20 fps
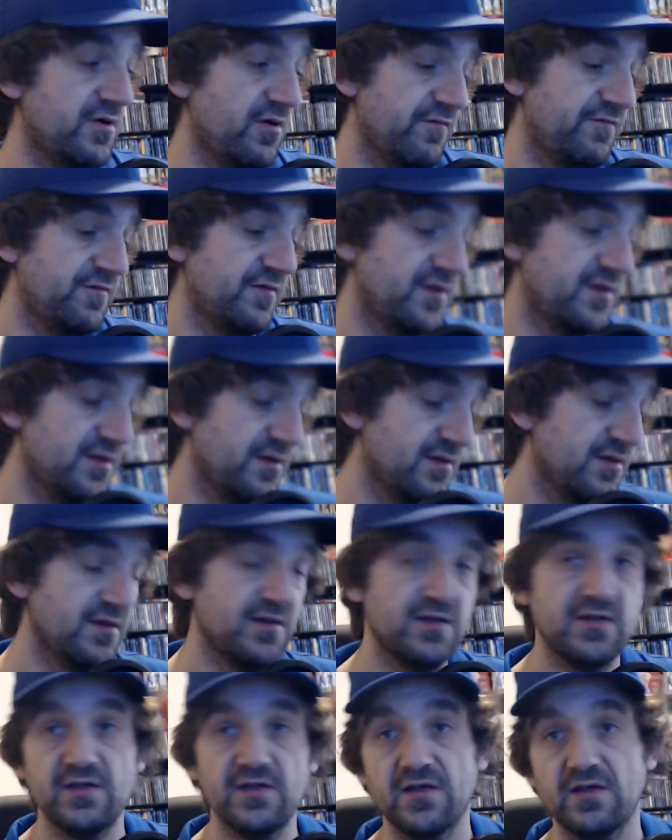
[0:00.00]
Hopefully
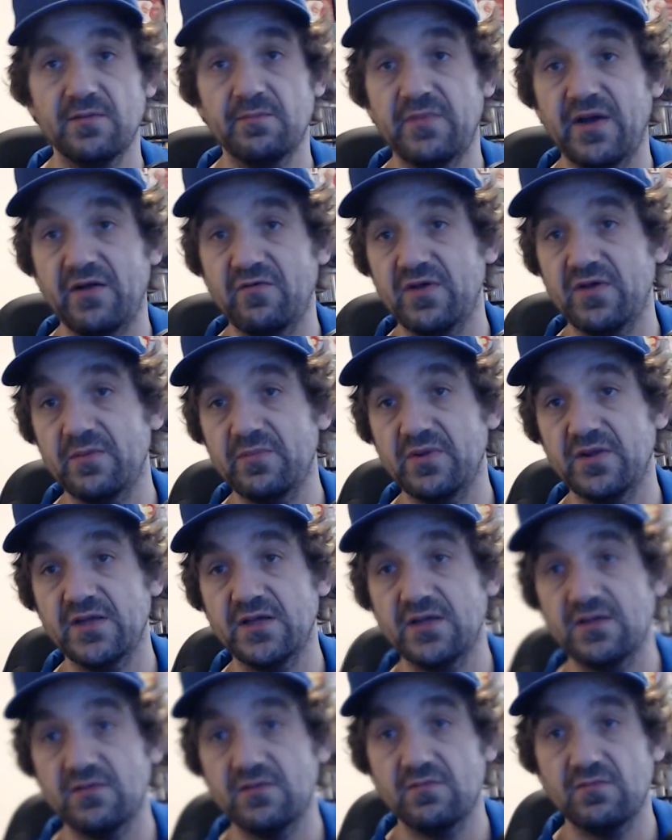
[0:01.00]
my
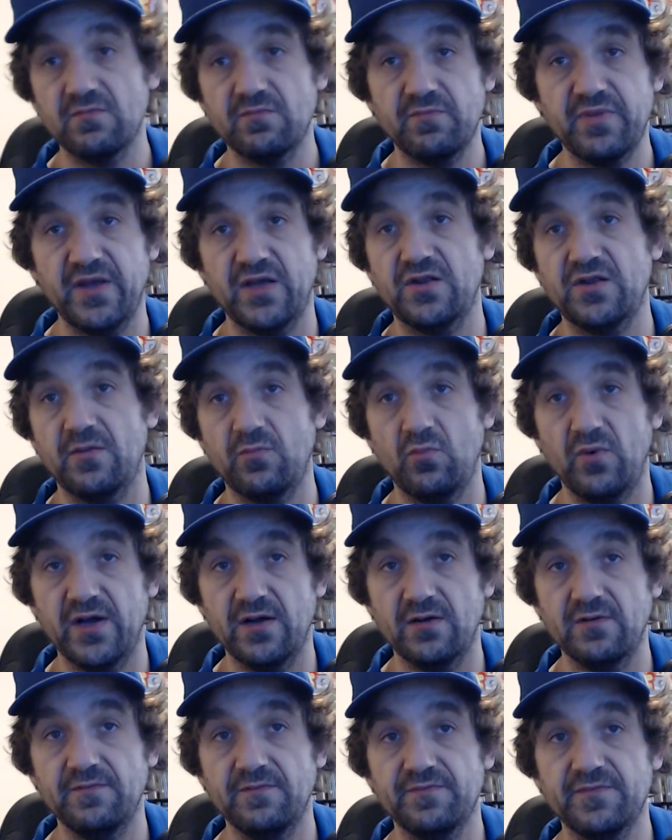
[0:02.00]
rambling picks up
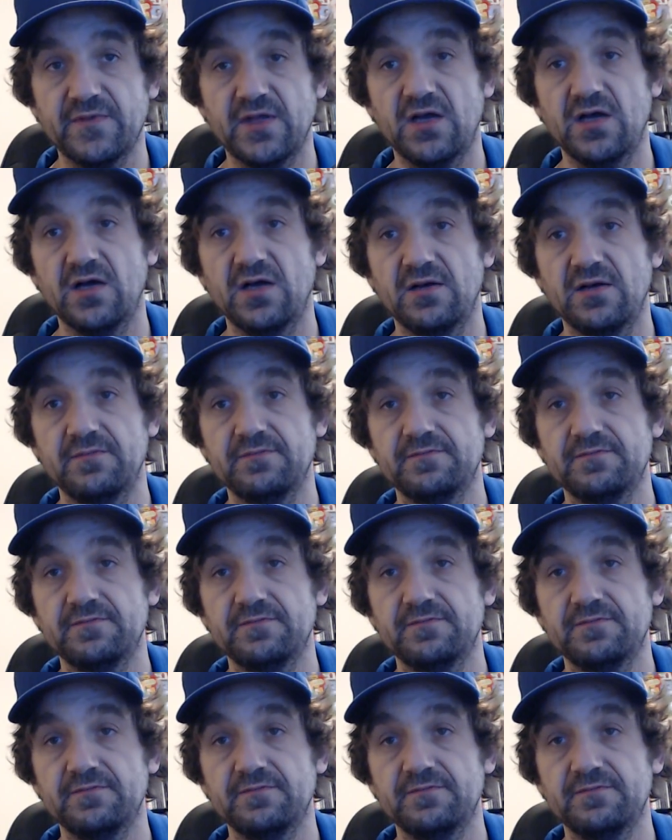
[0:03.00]
well. Um,